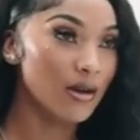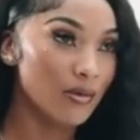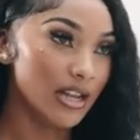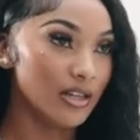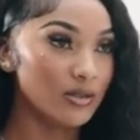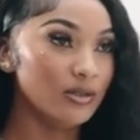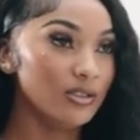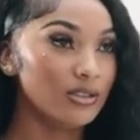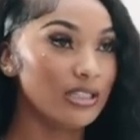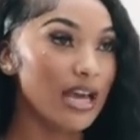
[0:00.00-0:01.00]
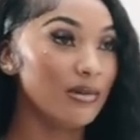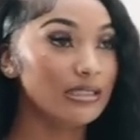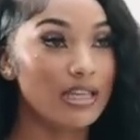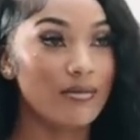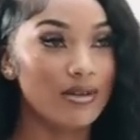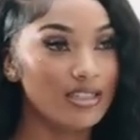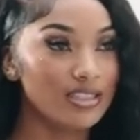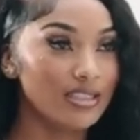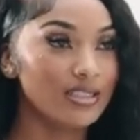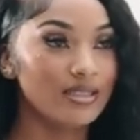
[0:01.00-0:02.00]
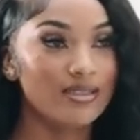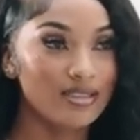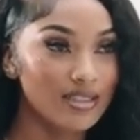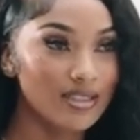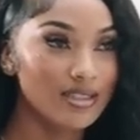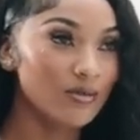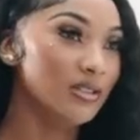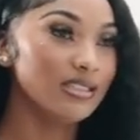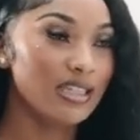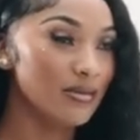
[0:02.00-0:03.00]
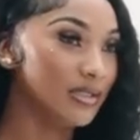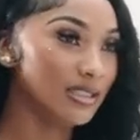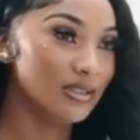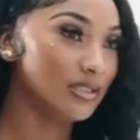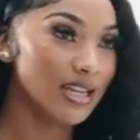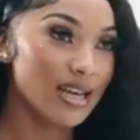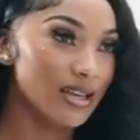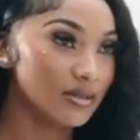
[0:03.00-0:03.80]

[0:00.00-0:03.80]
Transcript: what they do. You say I be scamming and shit. Real scammers don't say that.